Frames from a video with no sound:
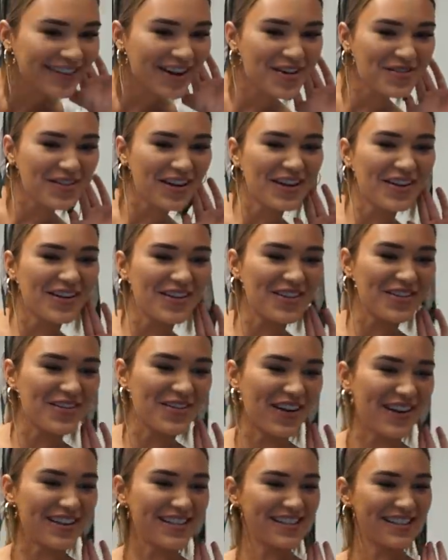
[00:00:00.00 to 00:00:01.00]
Oh my god, the
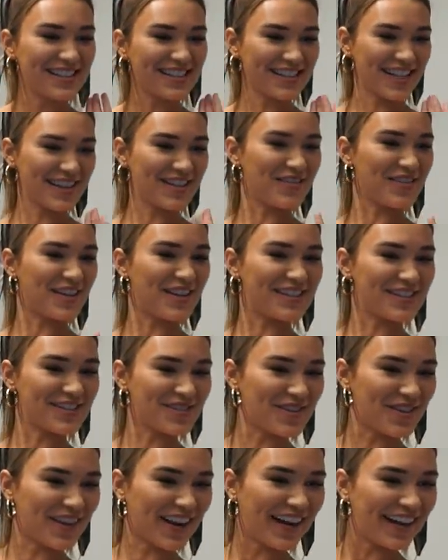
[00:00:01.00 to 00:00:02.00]
first is it the first
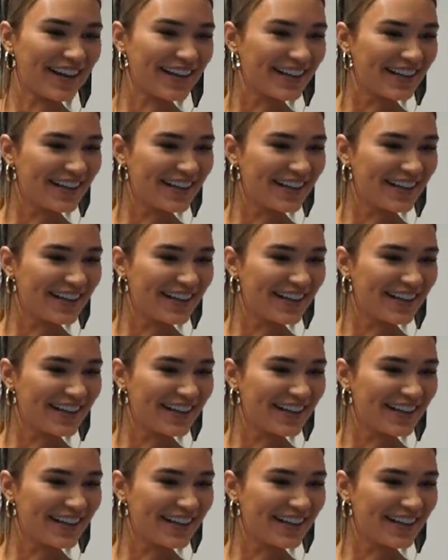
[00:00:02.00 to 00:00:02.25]
order?